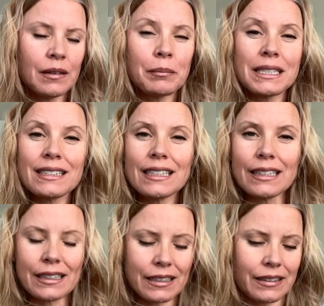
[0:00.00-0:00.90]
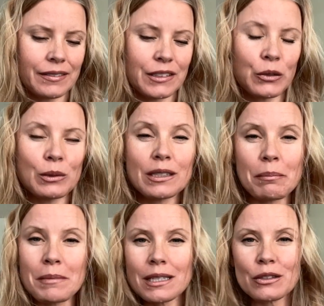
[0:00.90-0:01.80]
Mystique, so it's a
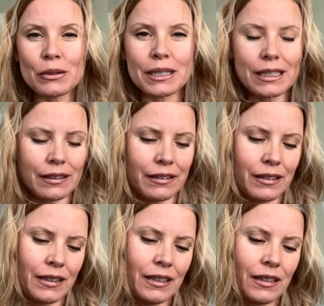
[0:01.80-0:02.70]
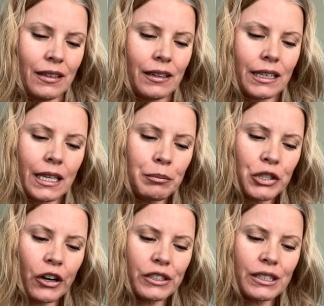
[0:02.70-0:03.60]
mystery. Keep
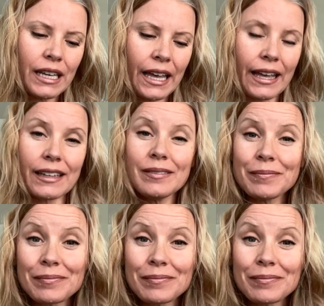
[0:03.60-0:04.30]
charging ahead